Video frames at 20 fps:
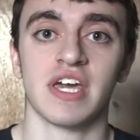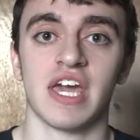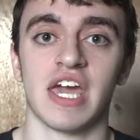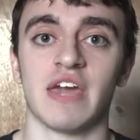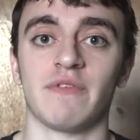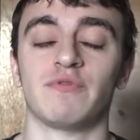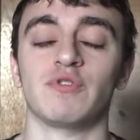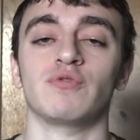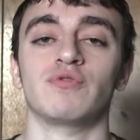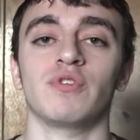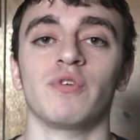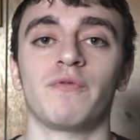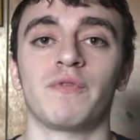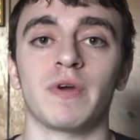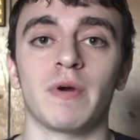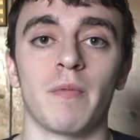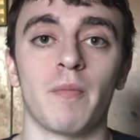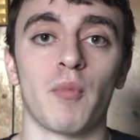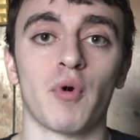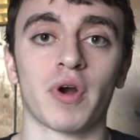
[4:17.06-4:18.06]
if you do
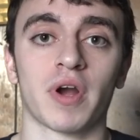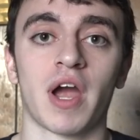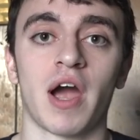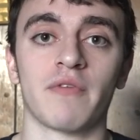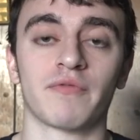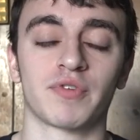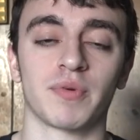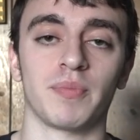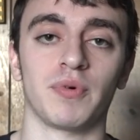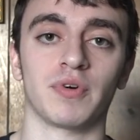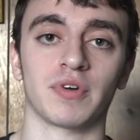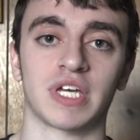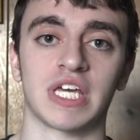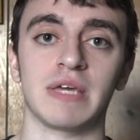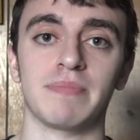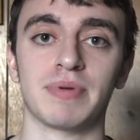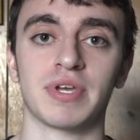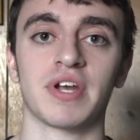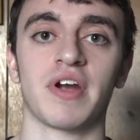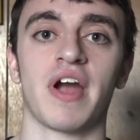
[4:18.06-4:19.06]
feel more comfortable
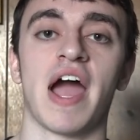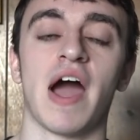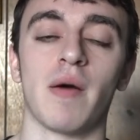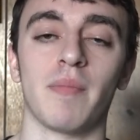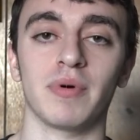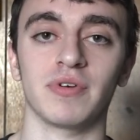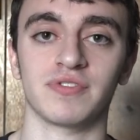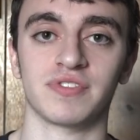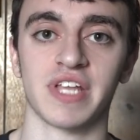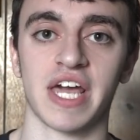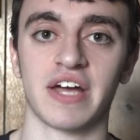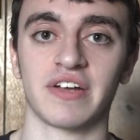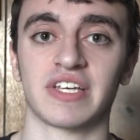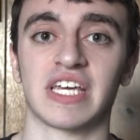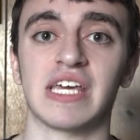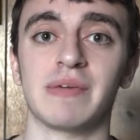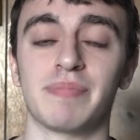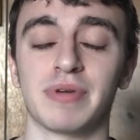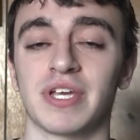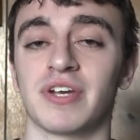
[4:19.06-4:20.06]
keeping your elbows down,
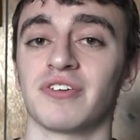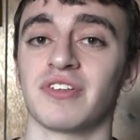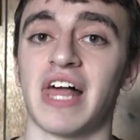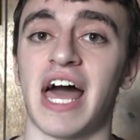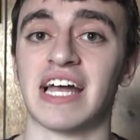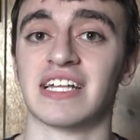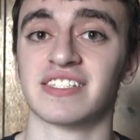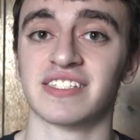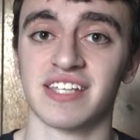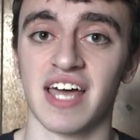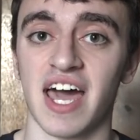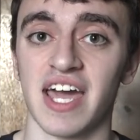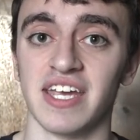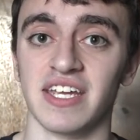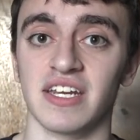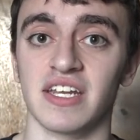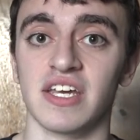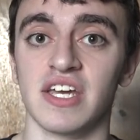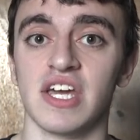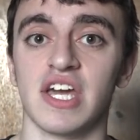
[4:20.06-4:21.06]
keeping your lats
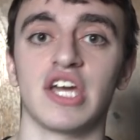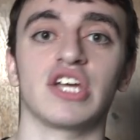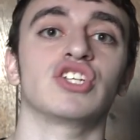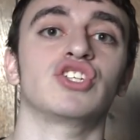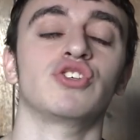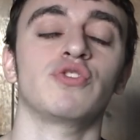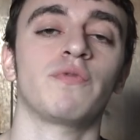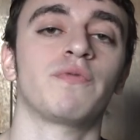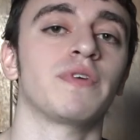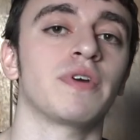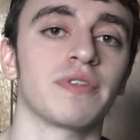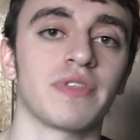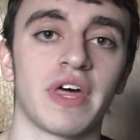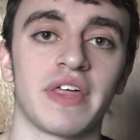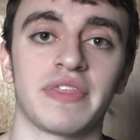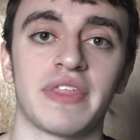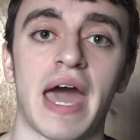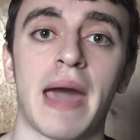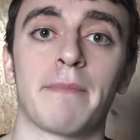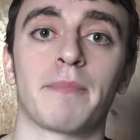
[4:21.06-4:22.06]
tight, and you feel
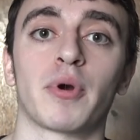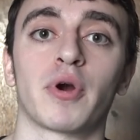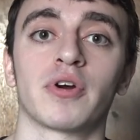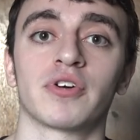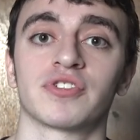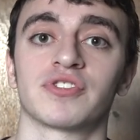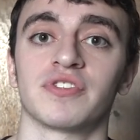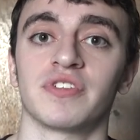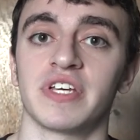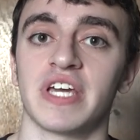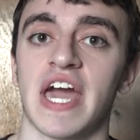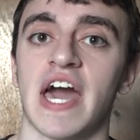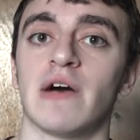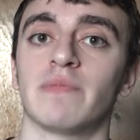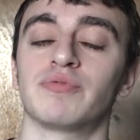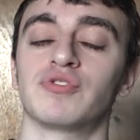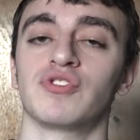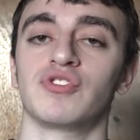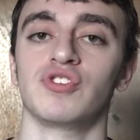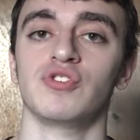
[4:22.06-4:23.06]
that that personally
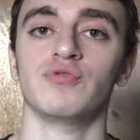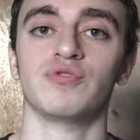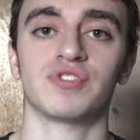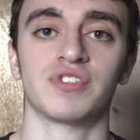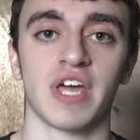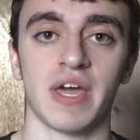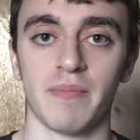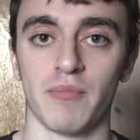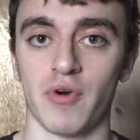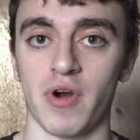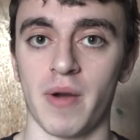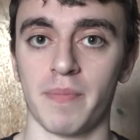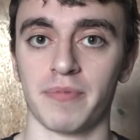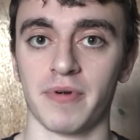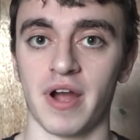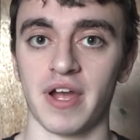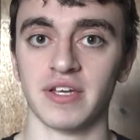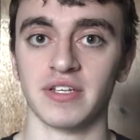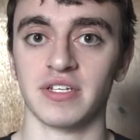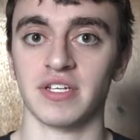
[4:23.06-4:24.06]
helps you stay more
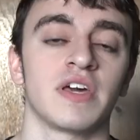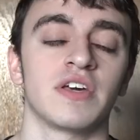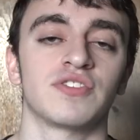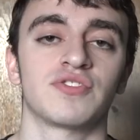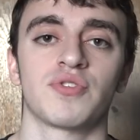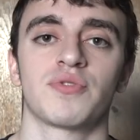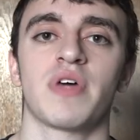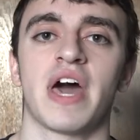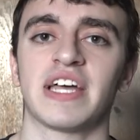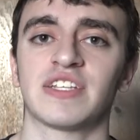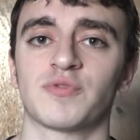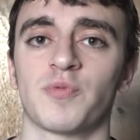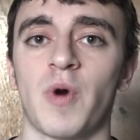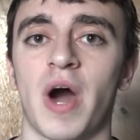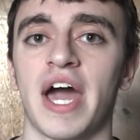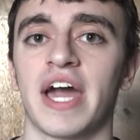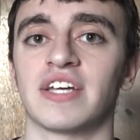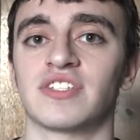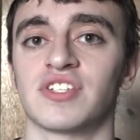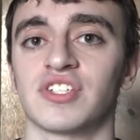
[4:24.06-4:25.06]
upright. So that's
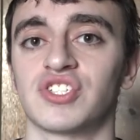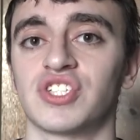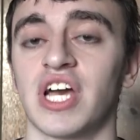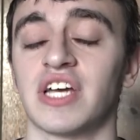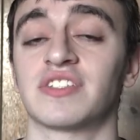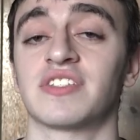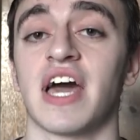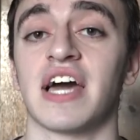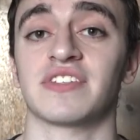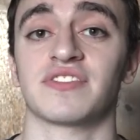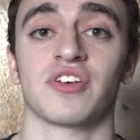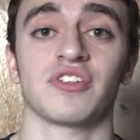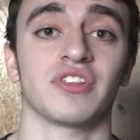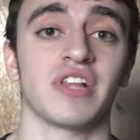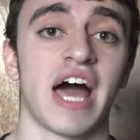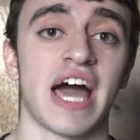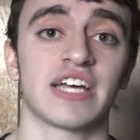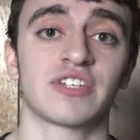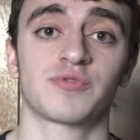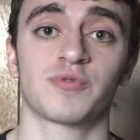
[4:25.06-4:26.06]
why I suggest as a
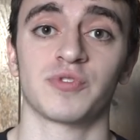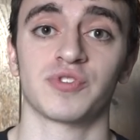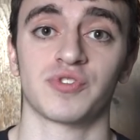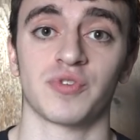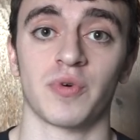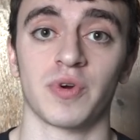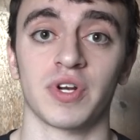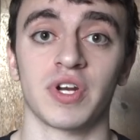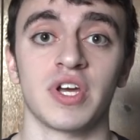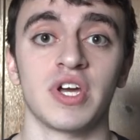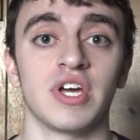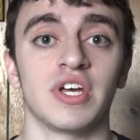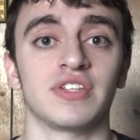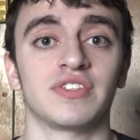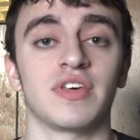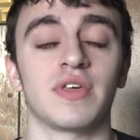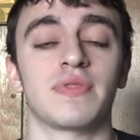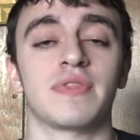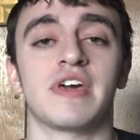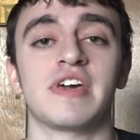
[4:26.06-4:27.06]
last resort
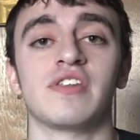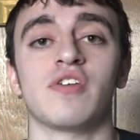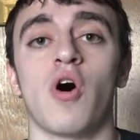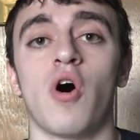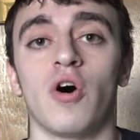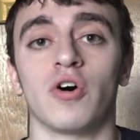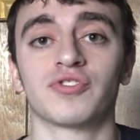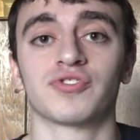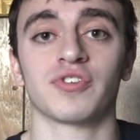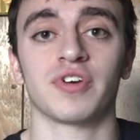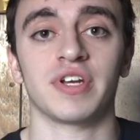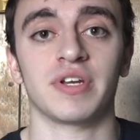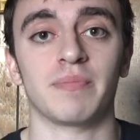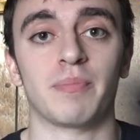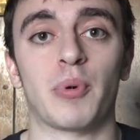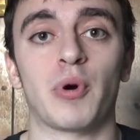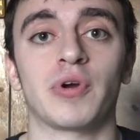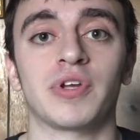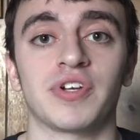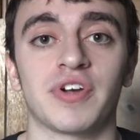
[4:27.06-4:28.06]
to then alter it and
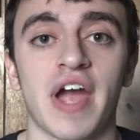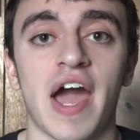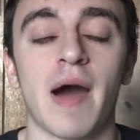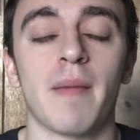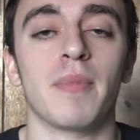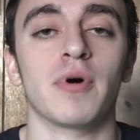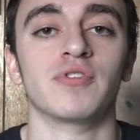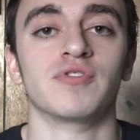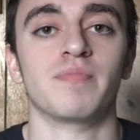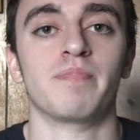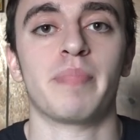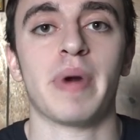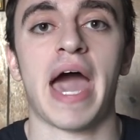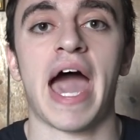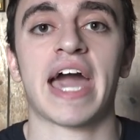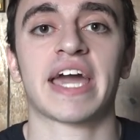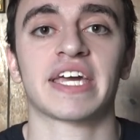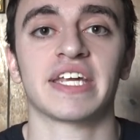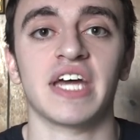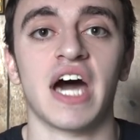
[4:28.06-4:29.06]
point your elbows
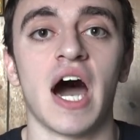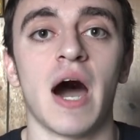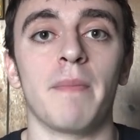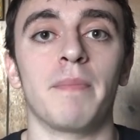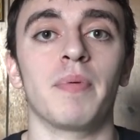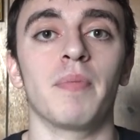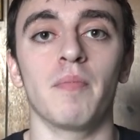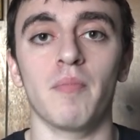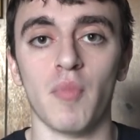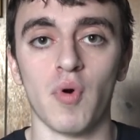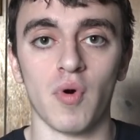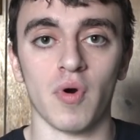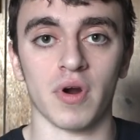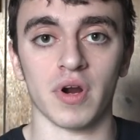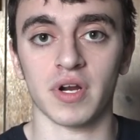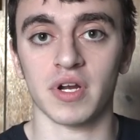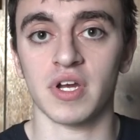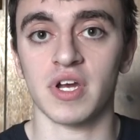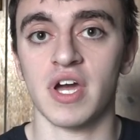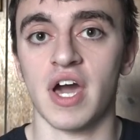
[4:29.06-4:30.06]
back and up
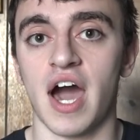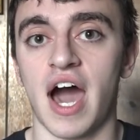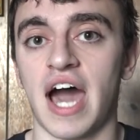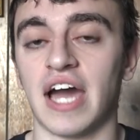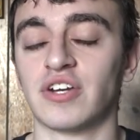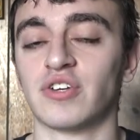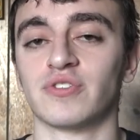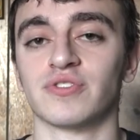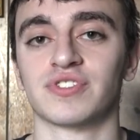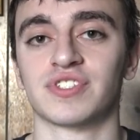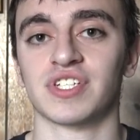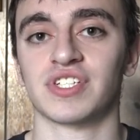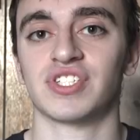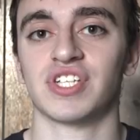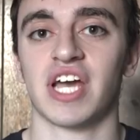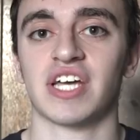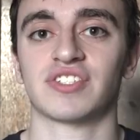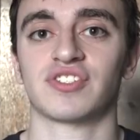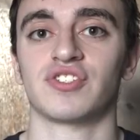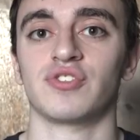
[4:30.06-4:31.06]
more. I don't
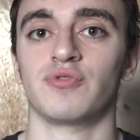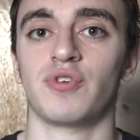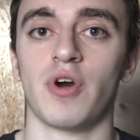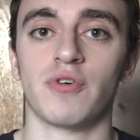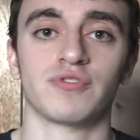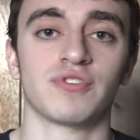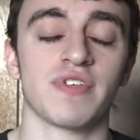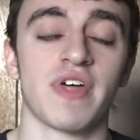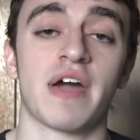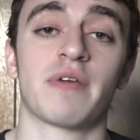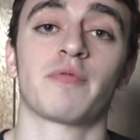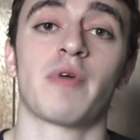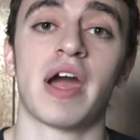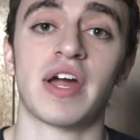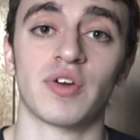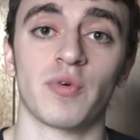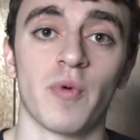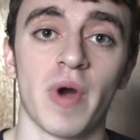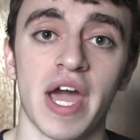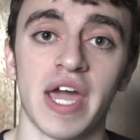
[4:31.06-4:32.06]
suggest you go to that
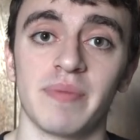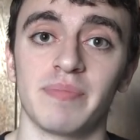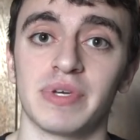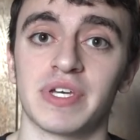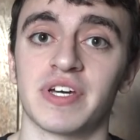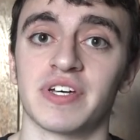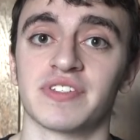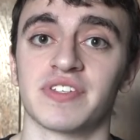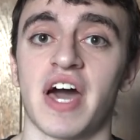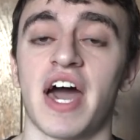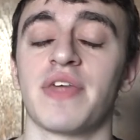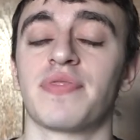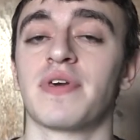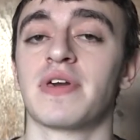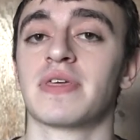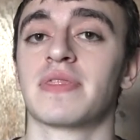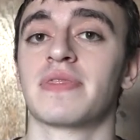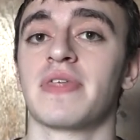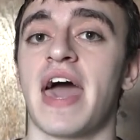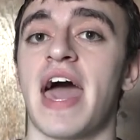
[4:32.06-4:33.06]
right away, because I
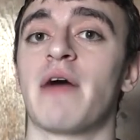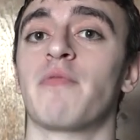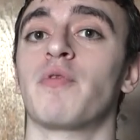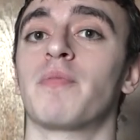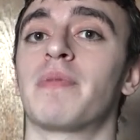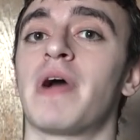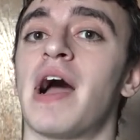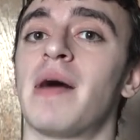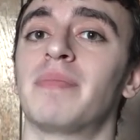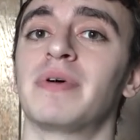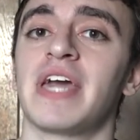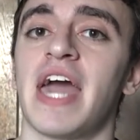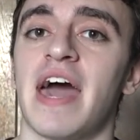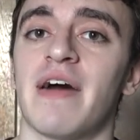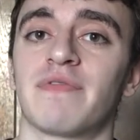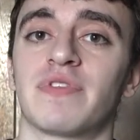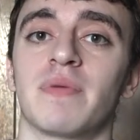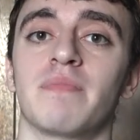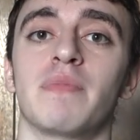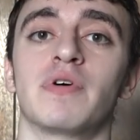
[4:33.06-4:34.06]
think that will probably
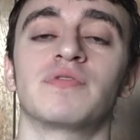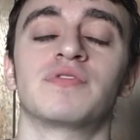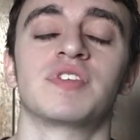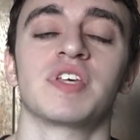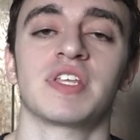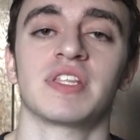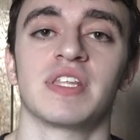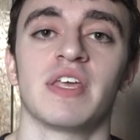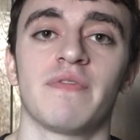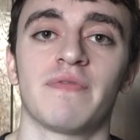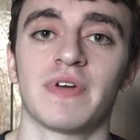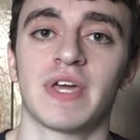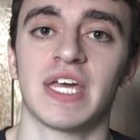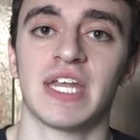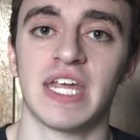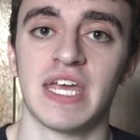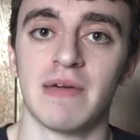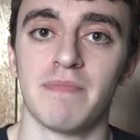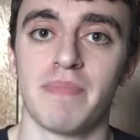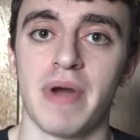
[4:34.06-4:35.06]
have the most
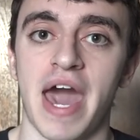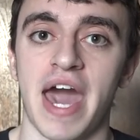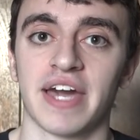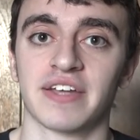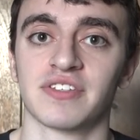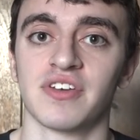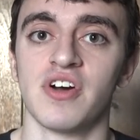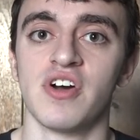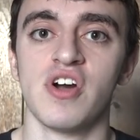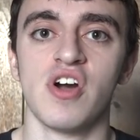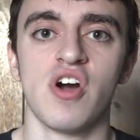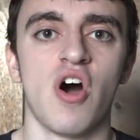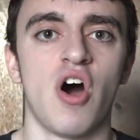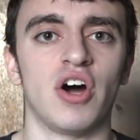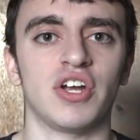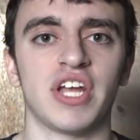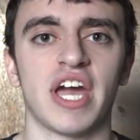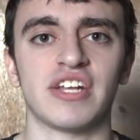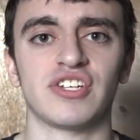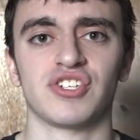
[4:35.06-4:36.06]
significant impact
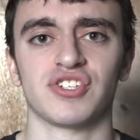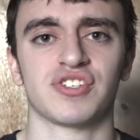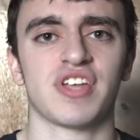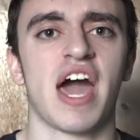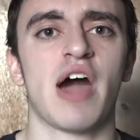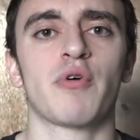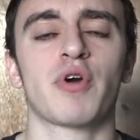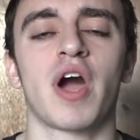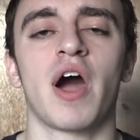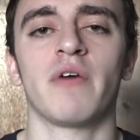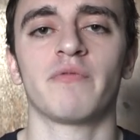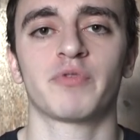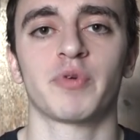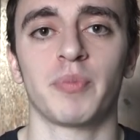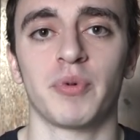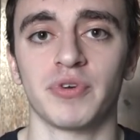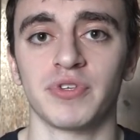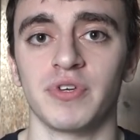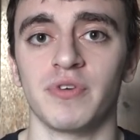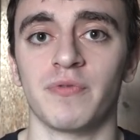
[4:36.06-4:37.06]
on just how
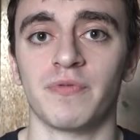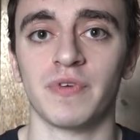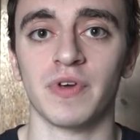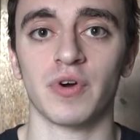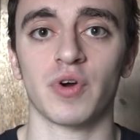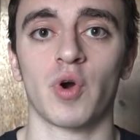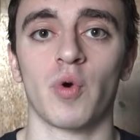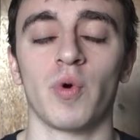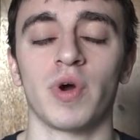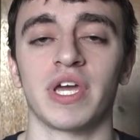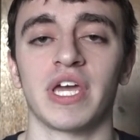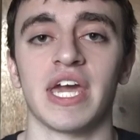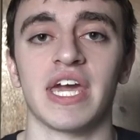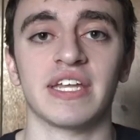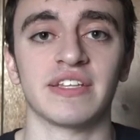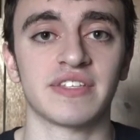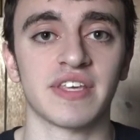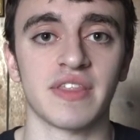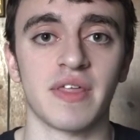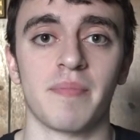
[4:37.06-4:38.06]
comfortable you feel going
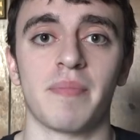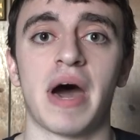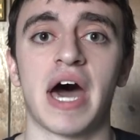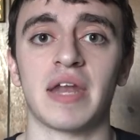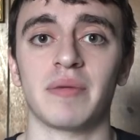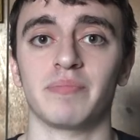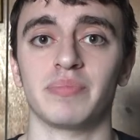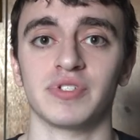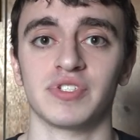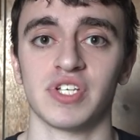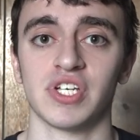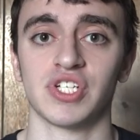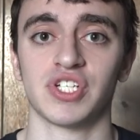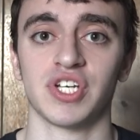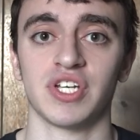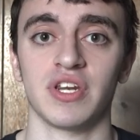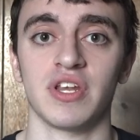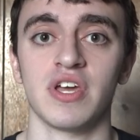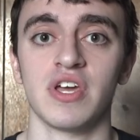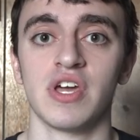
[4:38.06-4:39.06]
into the bottom
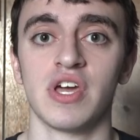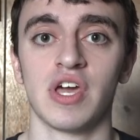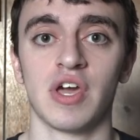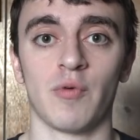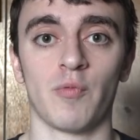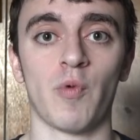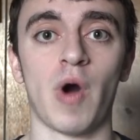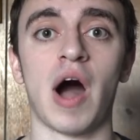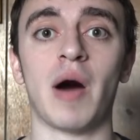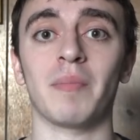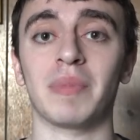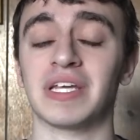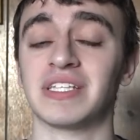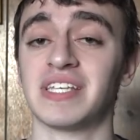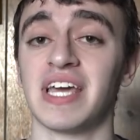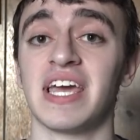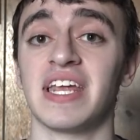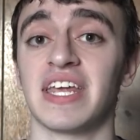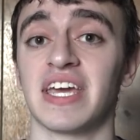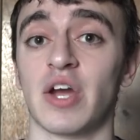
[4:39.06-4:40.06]
position while
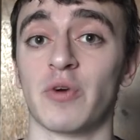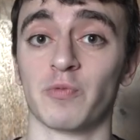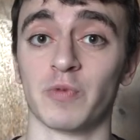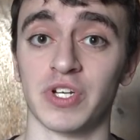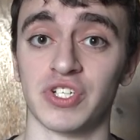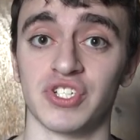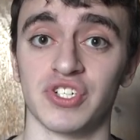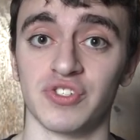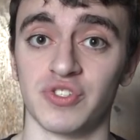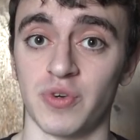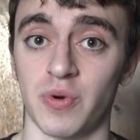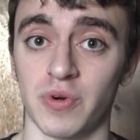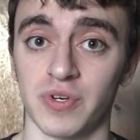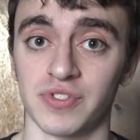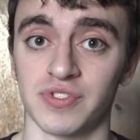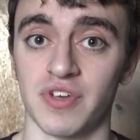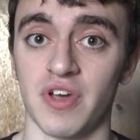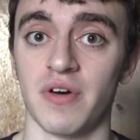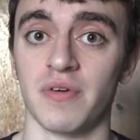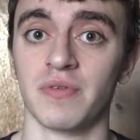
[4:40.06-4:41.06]
maintaining a rigid
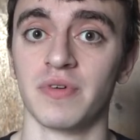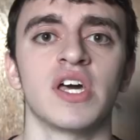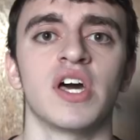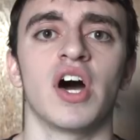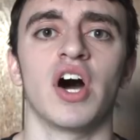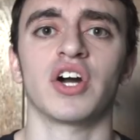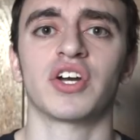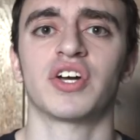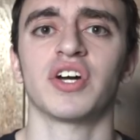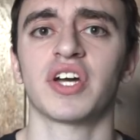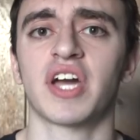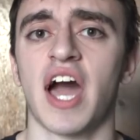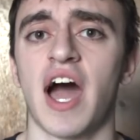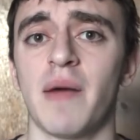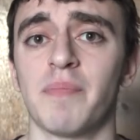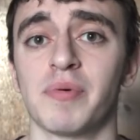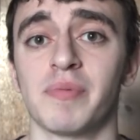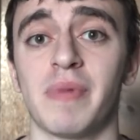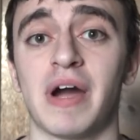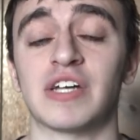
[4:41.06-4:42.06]
torso. A good
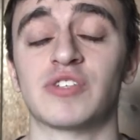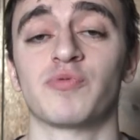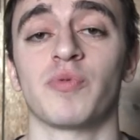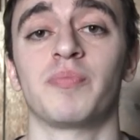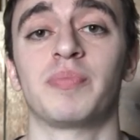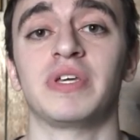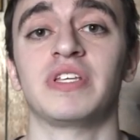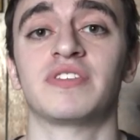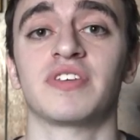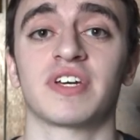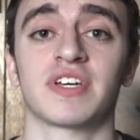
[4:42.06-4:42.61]
compromise would be to